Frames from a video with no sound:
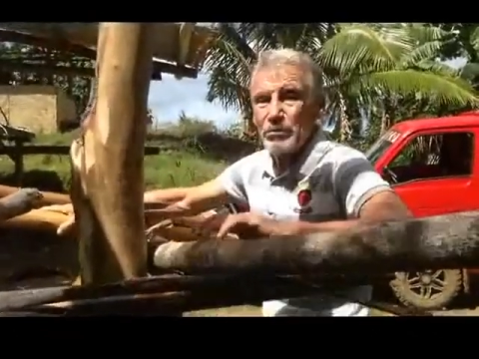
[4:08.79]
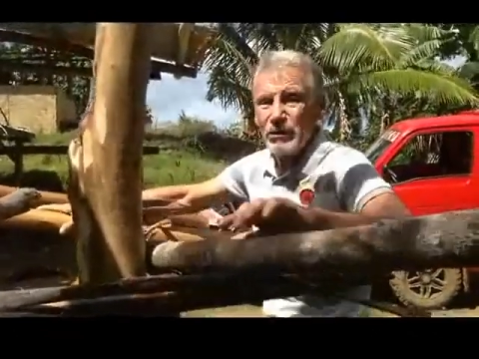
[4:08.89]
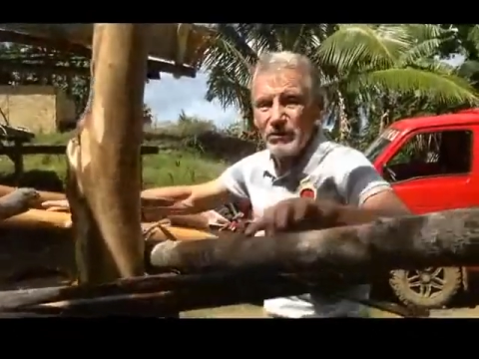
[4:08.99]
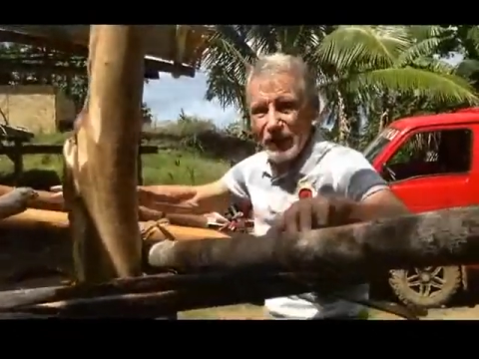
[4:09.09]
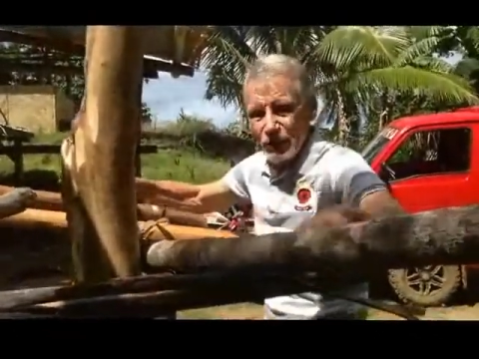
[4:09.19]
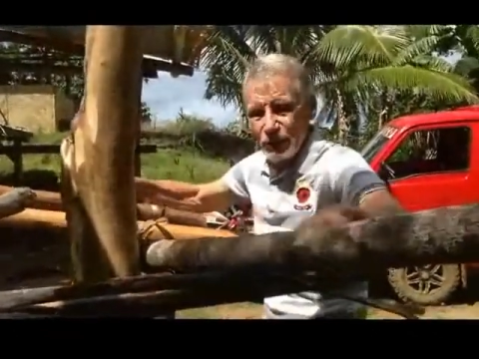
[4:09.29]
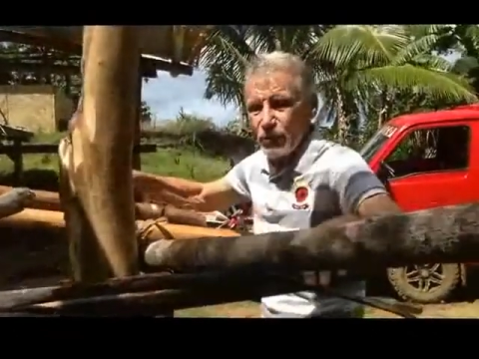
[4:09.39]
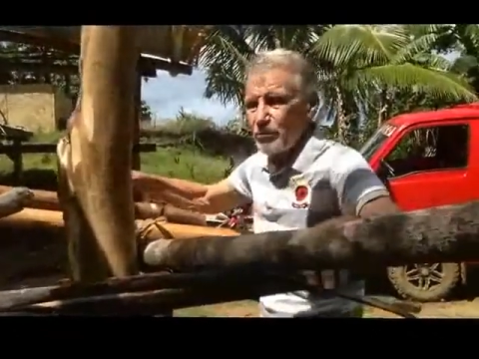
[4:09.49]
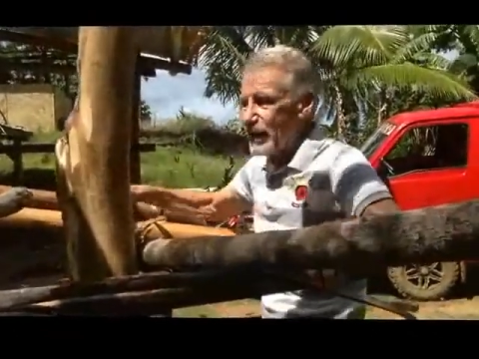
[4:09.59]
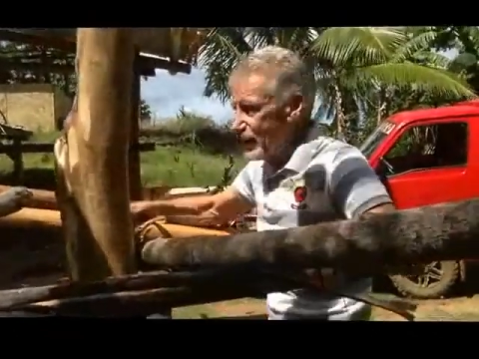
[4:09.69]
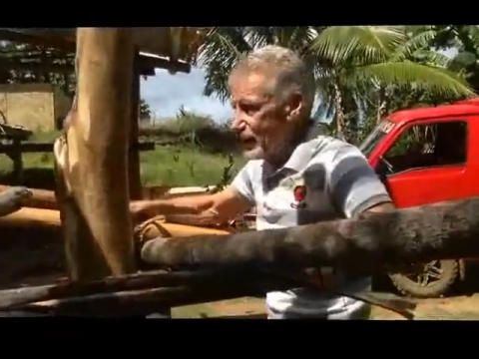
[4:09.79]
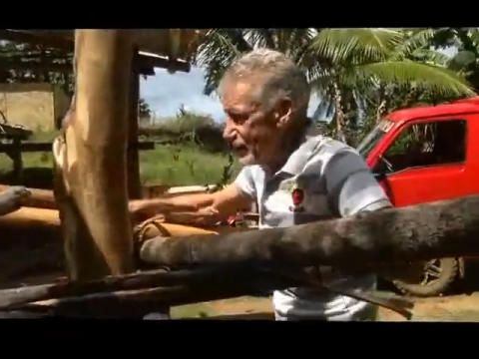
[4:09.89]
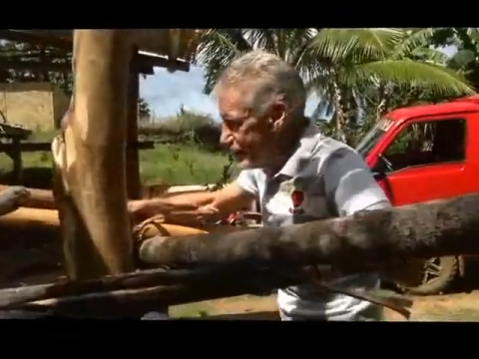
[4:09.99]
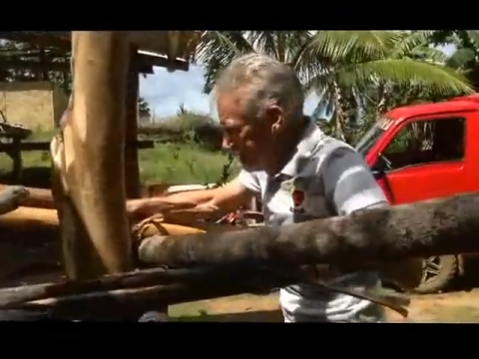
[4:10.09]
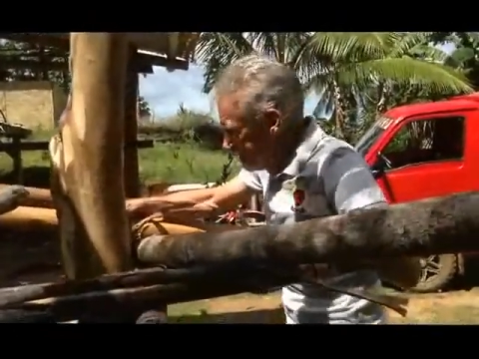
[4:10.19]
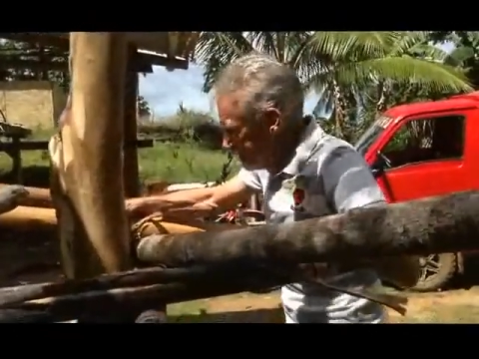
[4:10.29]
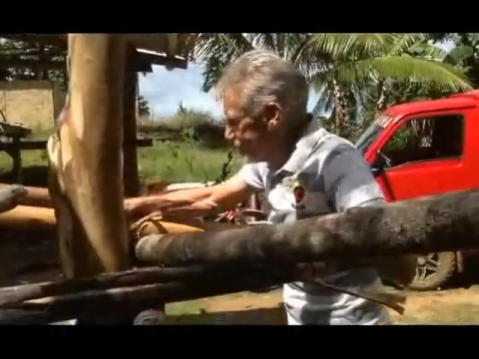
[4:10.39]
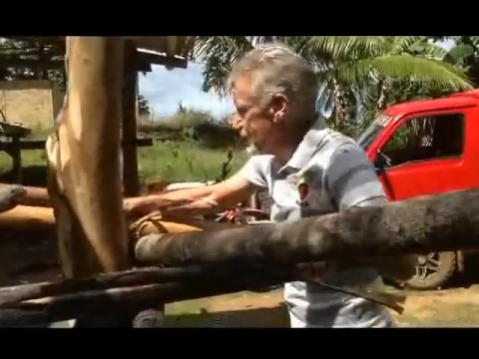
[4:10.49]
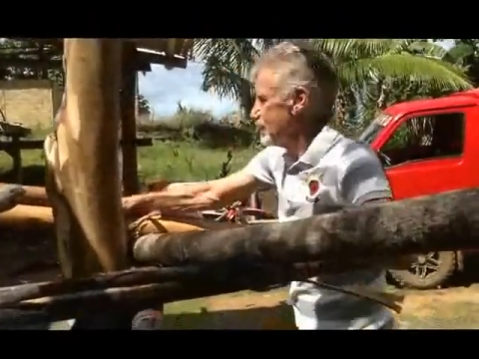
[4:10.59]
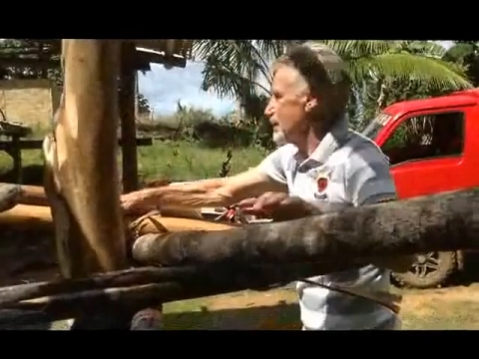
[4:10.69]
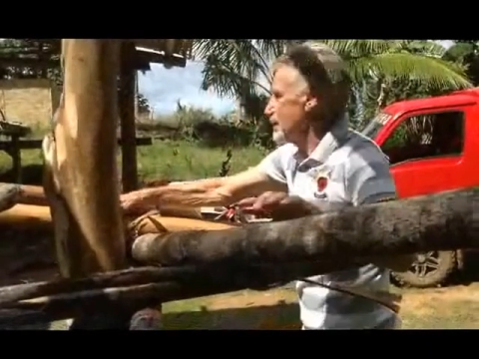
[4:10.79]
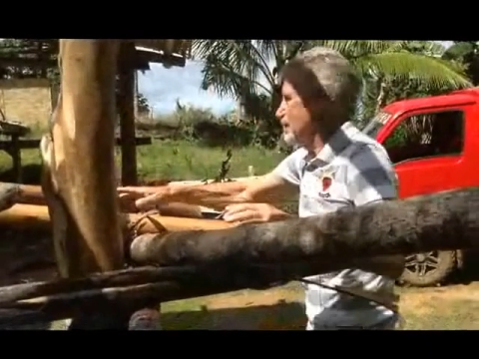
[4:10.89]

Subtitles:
My brother-in-law made this